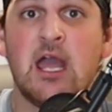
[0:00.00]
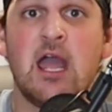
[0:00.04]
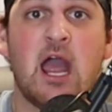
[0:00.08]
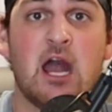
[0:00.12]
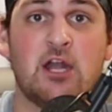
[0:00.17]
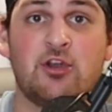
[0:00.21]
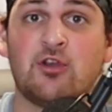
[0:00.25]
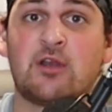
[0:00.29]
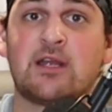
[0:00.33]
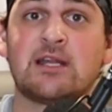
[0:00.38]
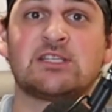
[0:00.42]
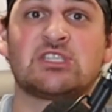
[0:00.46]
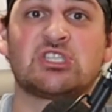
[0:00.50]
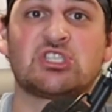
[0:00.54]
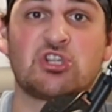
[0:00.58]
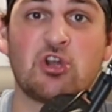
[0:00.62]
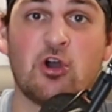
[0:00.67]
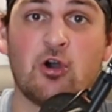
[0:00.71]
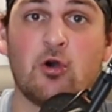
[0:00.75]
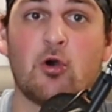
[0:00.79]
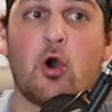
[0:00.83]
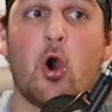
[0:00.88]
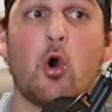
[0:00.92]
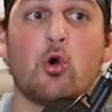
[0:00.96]
and you can
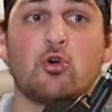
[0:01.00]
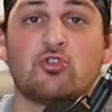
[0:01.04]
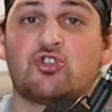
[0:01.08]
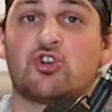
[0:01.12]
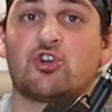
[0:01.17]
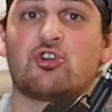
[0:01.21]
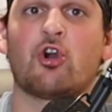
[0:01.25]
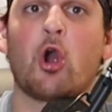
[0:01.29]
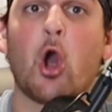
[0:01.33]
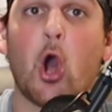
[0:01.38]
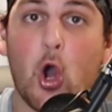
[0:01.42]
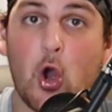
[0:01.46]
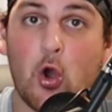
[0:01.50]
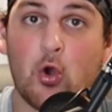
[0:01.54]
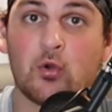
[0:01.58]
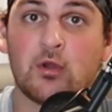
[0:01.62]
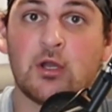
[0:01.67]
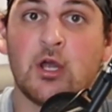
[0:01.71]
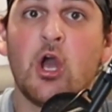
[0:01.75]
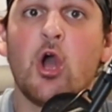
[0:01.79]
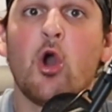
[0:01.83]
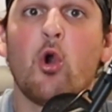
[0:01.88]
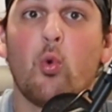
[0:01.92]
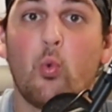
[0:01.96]
still hold your
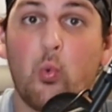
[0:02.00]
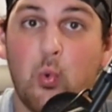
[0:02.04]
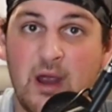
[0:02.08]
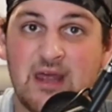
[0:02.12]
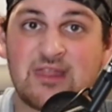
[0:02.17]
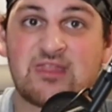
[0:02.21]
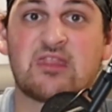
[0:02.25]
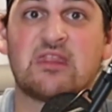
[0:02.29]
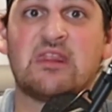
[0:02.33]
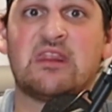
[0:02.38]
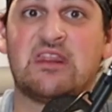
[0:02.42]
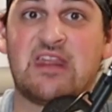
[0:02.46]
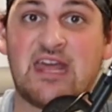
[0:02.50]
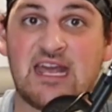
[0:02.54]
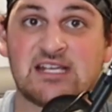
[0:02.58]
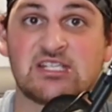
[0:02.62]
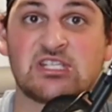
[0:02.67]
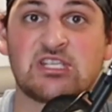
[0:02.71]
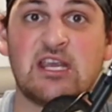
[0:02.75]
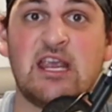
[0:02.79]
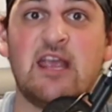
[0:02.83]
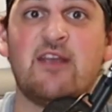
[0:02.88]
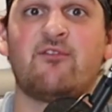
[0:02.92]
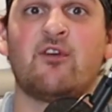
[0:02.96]
own with
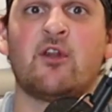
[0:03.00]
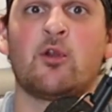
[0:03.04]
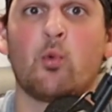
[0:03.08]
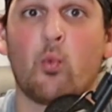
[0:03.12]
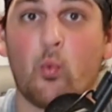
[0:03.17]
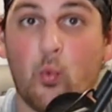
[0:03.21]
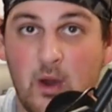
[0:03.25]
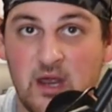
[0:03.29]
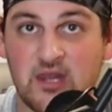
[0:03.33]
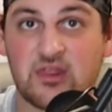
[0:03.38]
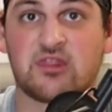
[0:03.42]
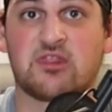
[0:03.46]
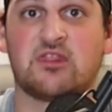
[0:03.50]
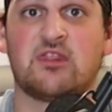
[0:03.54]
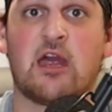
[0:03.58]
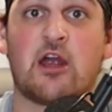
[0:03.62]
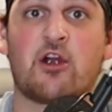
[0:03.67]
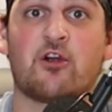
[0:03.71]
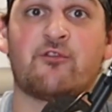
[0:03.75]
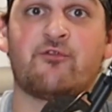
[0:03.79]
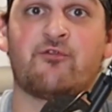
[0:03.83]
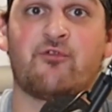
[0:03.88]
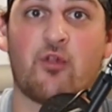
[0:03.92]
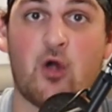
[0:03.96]
this, even with
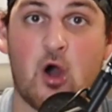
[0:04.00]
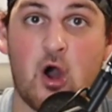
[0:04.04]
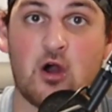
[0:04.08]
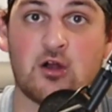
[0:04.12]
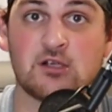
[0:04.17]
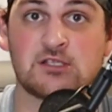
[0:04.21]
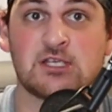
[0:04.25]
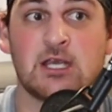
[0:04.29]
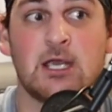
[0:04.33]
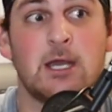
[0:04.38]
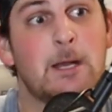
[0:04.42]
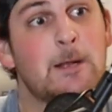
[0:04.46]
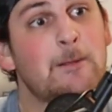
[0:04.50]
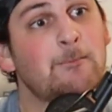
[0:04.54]
their flaws.